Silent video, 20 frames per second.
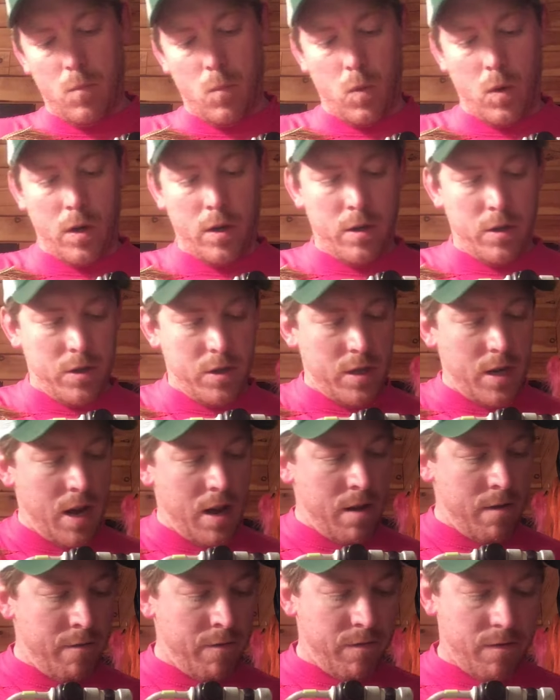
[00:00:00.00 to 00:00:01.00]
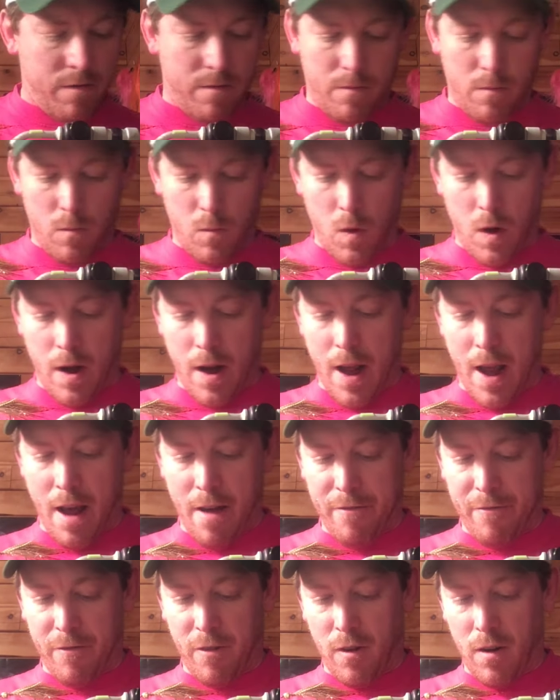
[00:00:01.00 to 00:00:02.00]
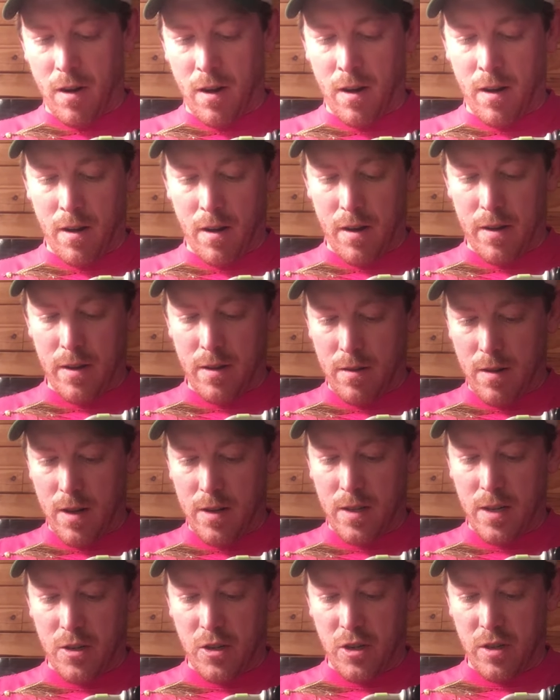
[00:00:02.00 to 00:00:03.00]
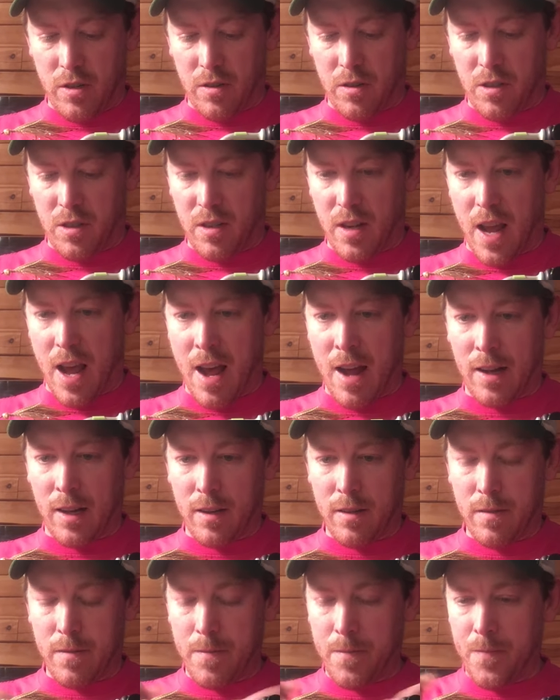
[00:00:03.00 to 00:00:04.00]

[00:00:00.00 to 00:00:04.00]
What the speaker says: We're going to save 1/2 for an additional stack.